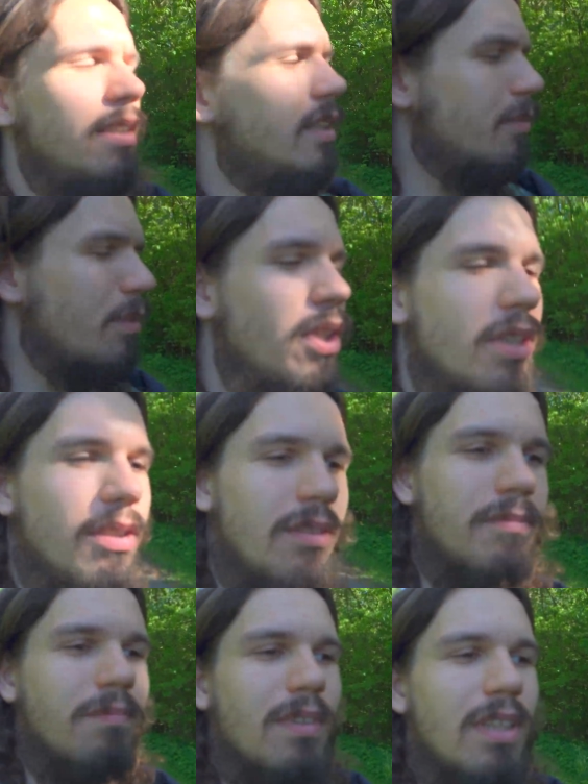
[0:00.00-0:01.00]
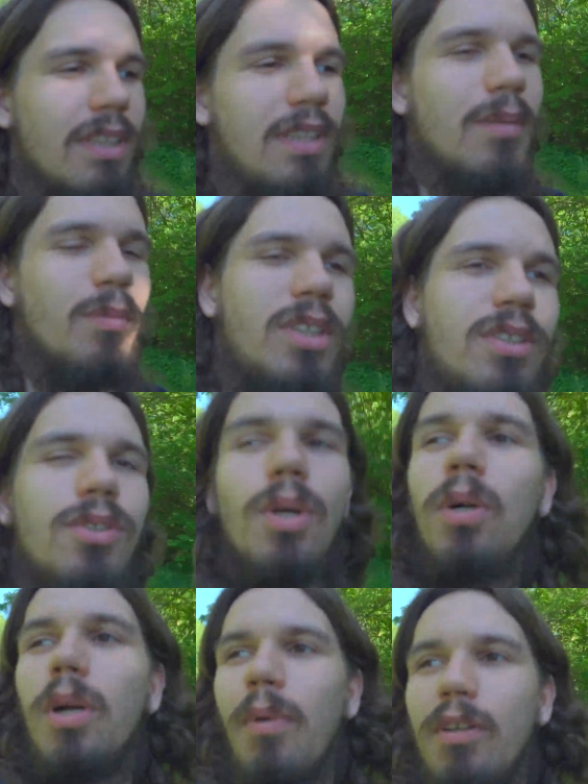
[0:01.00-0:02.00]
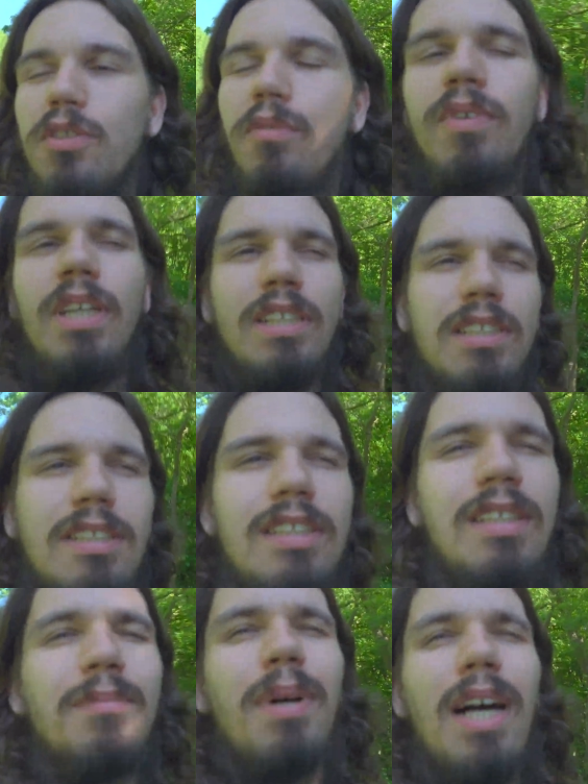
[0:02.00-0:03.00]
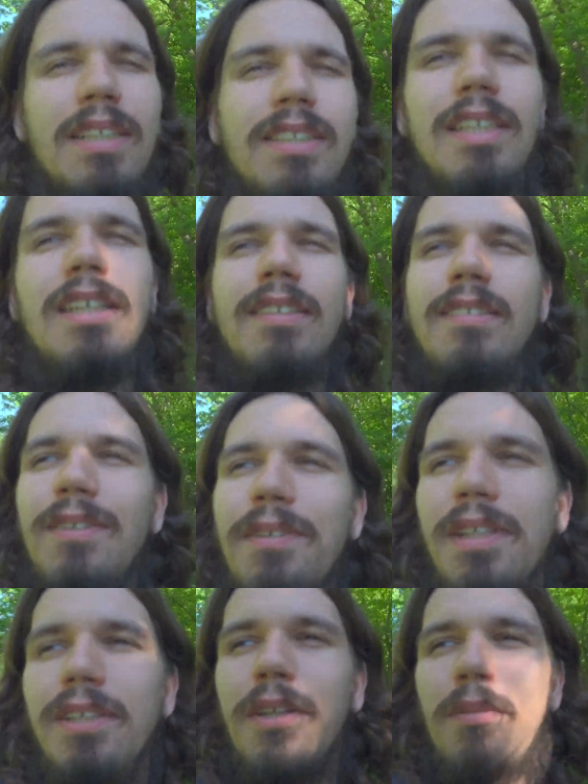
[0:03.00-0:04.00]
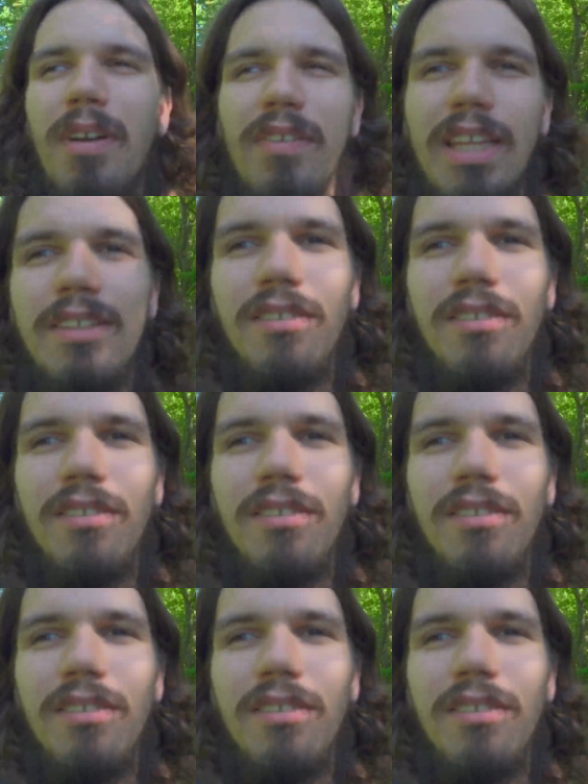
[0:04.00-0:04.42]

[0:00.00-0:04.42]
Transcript: let me talk about something else in parks. I talked a lot about that